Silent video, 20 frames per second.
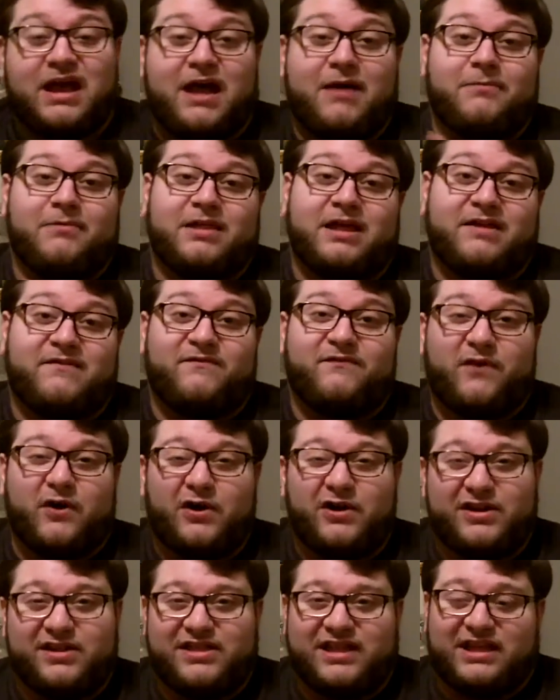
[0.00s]
I have a lot of
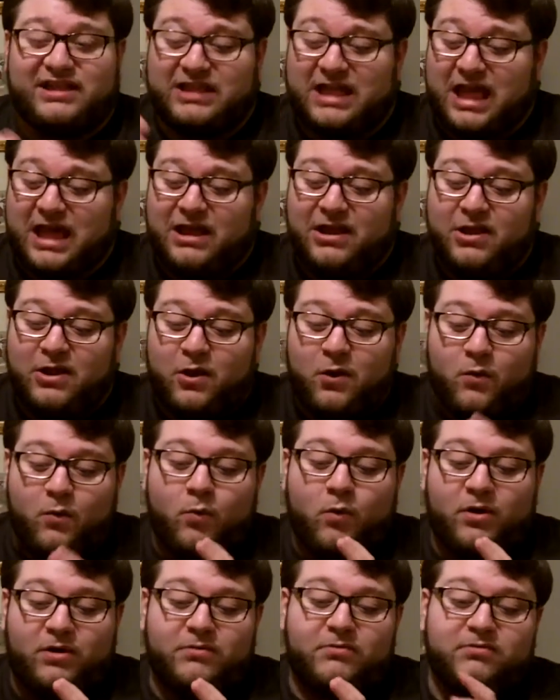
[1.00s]
fun. It's like that
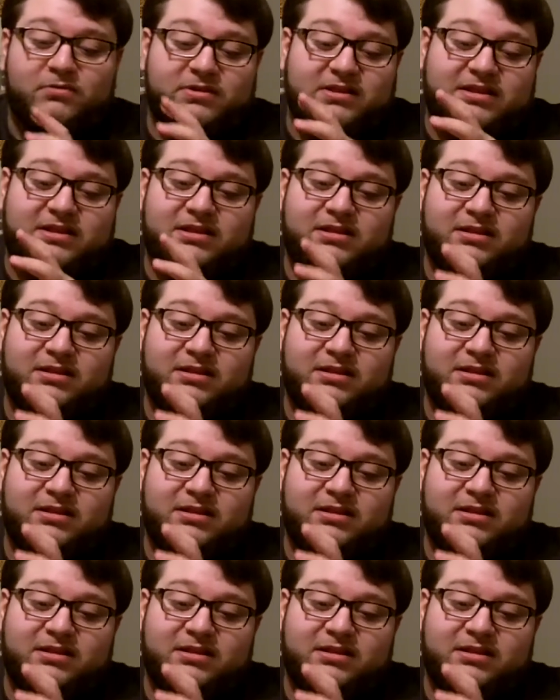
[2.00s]
one